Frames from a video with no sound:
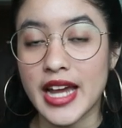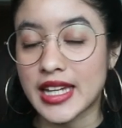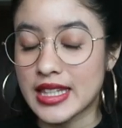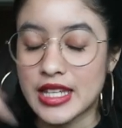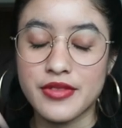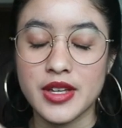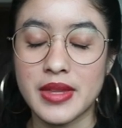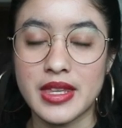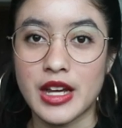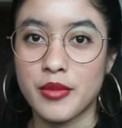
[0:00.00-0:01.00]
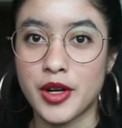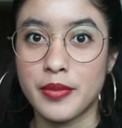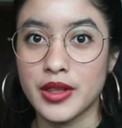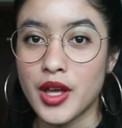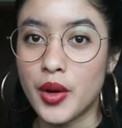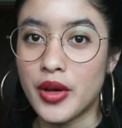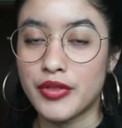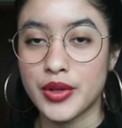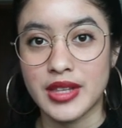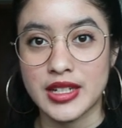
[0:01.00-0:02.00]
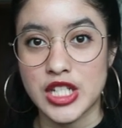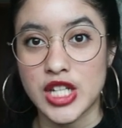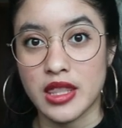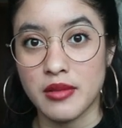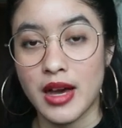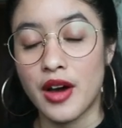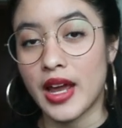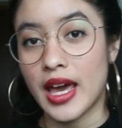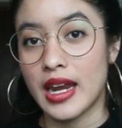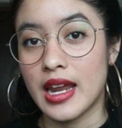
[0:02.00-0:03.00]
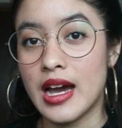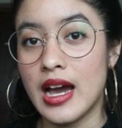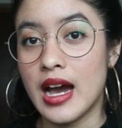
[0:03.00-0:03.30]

I can leave them in the down bar below if you'd like to check them out and